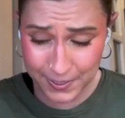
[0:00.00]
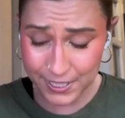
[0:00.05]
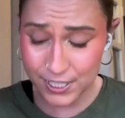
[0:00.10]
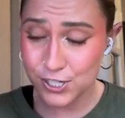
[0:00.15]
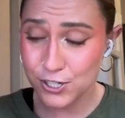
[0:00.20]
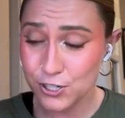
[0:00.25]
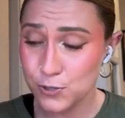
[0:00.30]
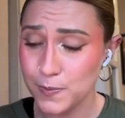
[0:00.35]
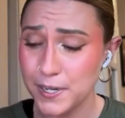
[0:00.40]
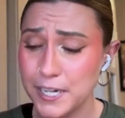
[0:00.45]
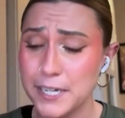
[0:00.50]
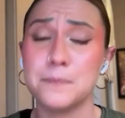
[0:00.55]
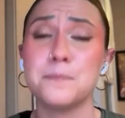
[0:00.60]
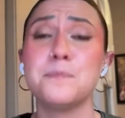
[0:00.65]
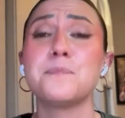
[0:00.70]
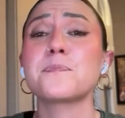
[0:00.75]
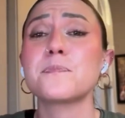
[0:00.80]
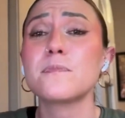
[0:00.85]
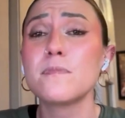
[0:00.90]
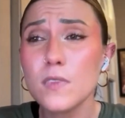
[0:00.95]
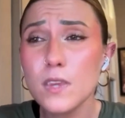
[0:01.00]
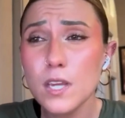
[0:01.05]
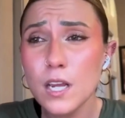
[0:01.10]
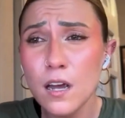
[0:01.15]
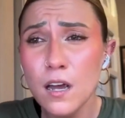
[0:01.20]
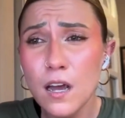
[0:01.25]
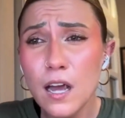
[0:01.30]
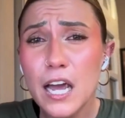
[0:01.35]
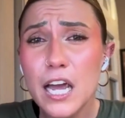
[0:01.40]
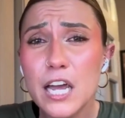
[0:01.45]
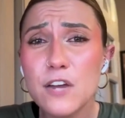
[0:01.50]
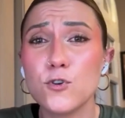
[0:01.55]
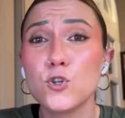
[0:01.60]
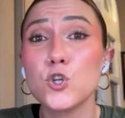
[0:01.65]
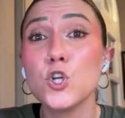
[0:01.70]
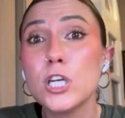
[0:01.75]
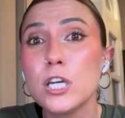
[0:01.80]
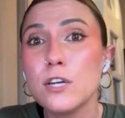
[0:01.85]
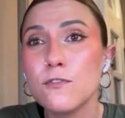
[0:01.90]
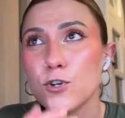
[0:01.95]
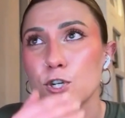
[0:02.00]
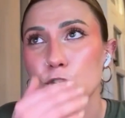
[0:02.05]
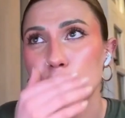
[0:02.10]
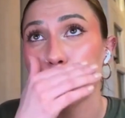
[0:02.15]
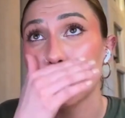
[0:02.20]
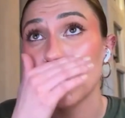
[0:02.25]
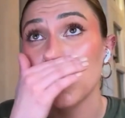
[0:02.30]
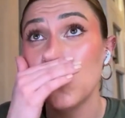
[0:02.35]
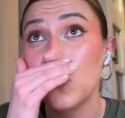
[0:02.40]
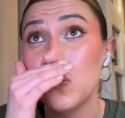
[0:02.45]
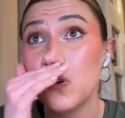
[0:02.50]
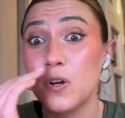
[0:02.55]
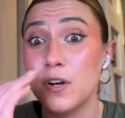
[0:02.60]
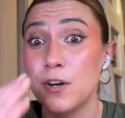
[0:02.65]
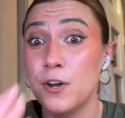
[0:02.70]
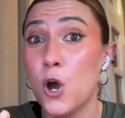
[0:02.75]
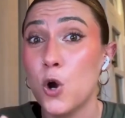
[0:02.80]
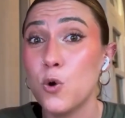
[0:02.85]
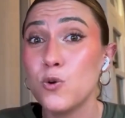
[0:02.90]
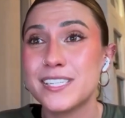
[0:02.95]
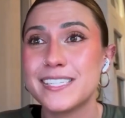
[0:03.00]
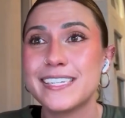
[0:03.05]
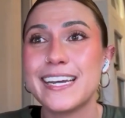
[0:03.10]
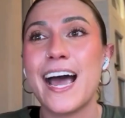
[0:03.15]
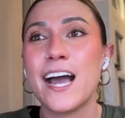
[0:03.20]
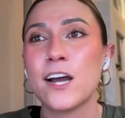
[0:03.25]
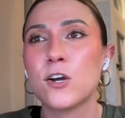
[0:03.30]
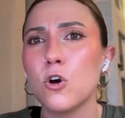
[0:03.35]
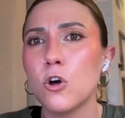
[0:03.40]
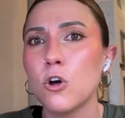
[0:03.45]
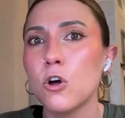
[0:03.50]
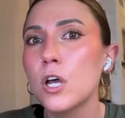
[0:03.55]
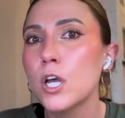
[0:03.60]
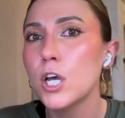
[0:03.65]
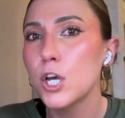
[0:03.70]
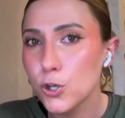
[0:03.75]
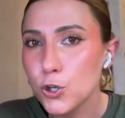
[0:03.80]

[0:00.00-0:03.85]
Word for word: excuse me. If you're looking for a true nose tackle,